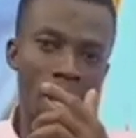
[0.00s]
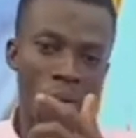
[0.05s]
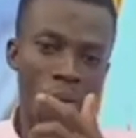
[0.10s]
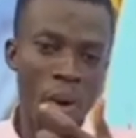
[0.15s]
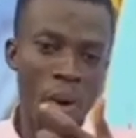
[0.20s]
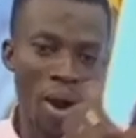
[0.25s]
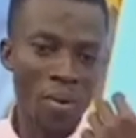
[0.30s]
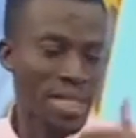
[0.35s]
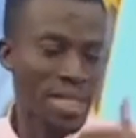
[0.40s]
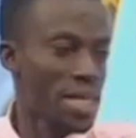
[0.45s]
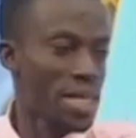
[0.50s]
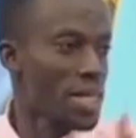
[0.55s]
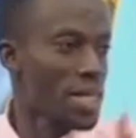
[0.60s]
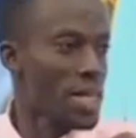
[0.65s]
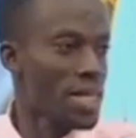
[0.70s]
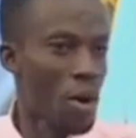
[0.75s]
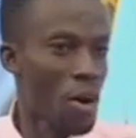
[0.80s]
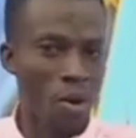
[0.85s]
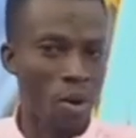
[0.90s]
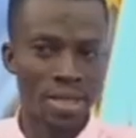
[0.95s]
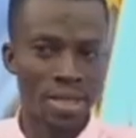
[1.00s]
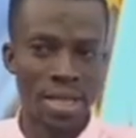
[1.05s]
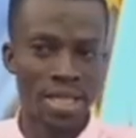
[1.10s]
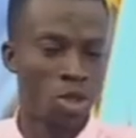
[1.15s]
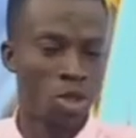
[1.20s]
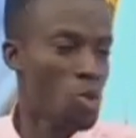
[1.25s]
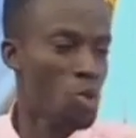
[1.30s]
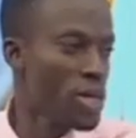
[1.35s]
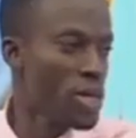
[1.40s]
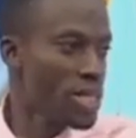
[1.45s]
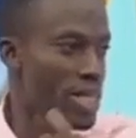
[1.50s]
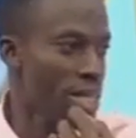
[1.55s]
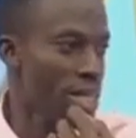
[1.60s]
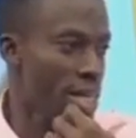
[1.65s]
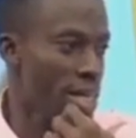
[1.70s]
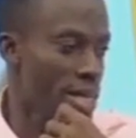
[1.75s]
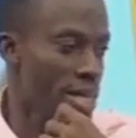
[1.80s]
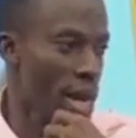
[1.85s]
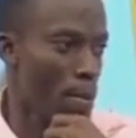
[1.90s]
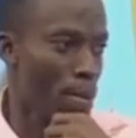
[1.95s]
Quite recently, there was a situation
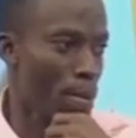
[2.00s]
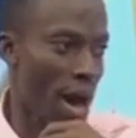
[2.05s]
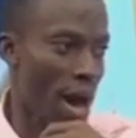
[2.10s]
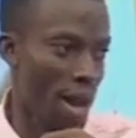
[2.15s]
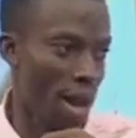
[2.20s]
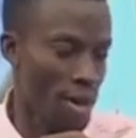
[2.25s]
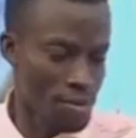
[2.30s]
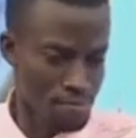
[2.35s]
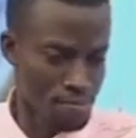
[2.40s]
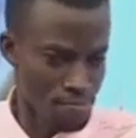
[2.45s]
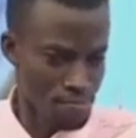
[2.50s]
in Nepal.